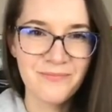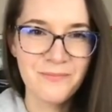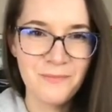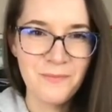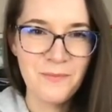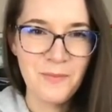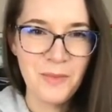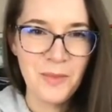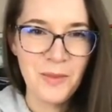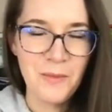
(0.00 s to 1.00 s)

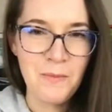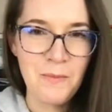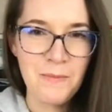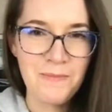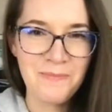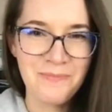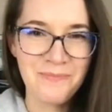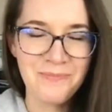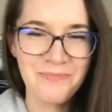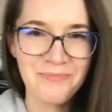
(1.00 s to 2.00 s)

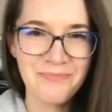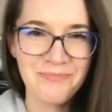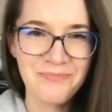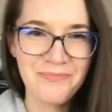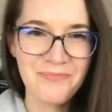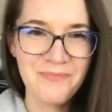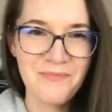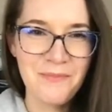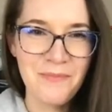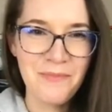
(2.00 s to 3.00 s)

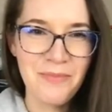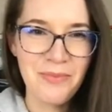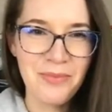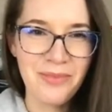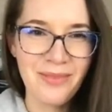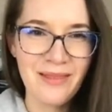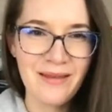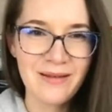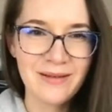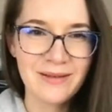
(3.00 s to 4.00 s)

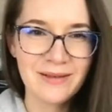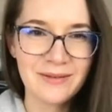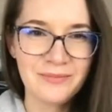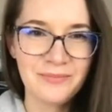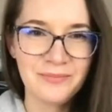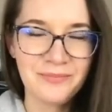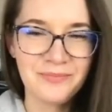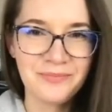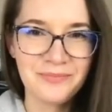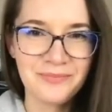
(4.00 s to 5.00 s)

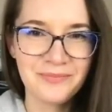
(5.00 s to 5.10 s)
(not speaking)